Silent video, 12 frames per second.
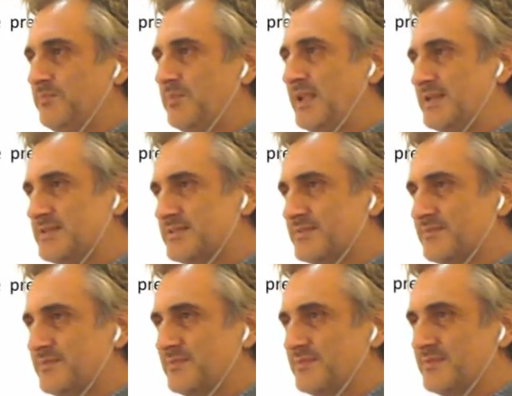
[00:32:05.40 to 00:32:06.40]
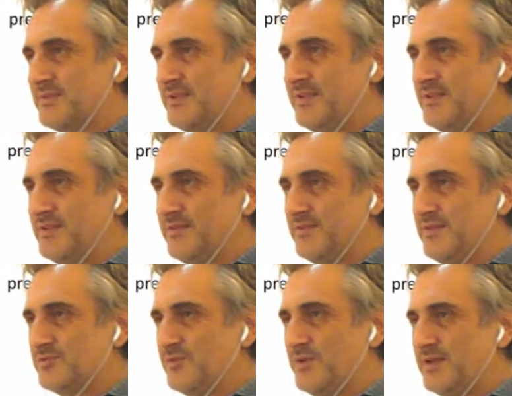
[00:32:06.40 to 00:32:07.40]
plus
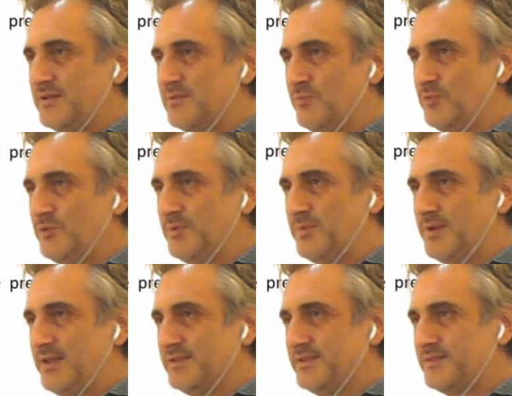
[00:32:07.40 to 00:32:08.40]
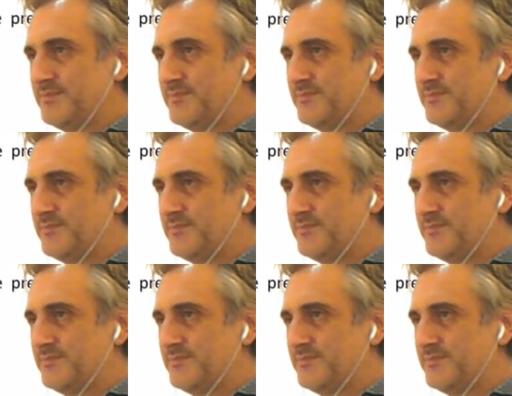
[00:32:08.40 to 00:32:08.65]
this one multiplied